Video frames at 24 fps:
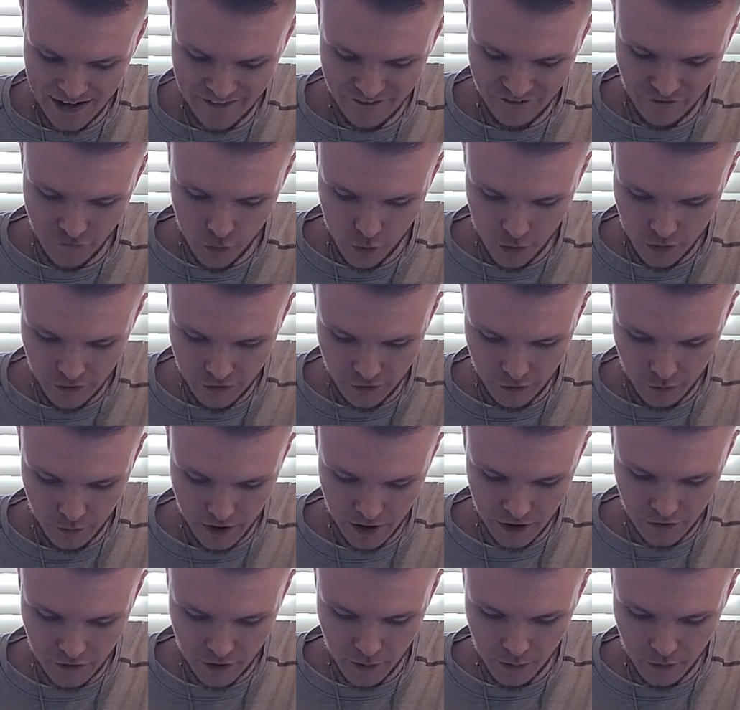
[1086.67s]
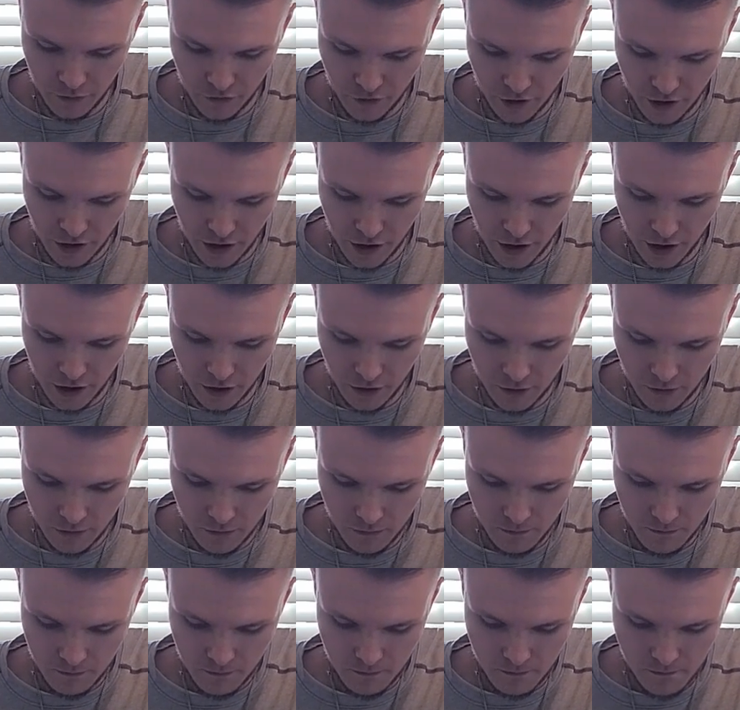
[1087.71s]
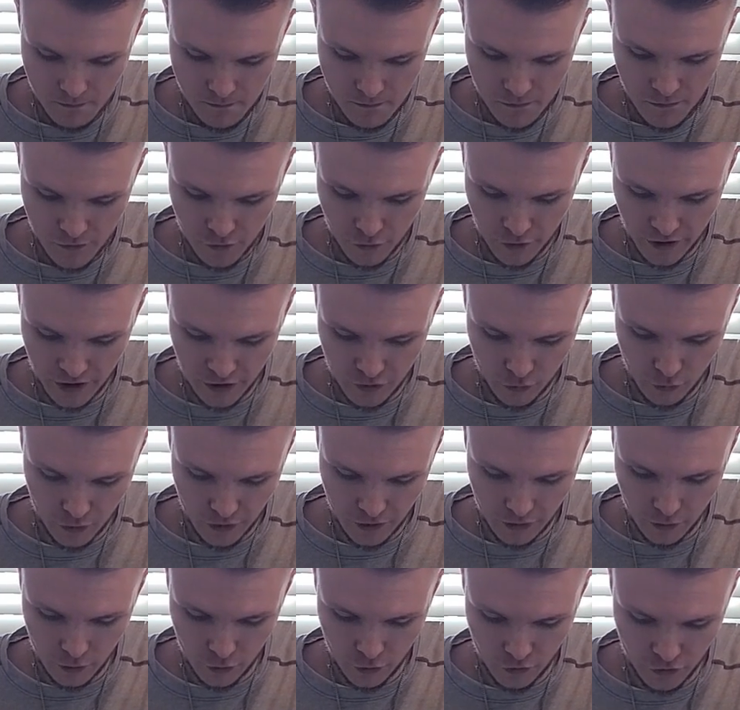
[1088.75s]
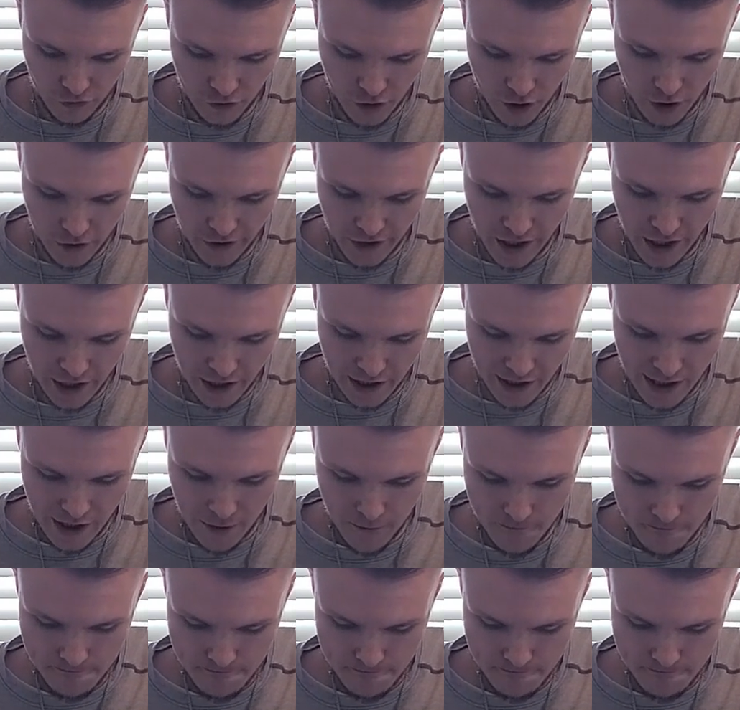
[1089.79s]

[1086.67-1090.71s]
and forth as many times as I can until it gets really loose, and I'll yank it out.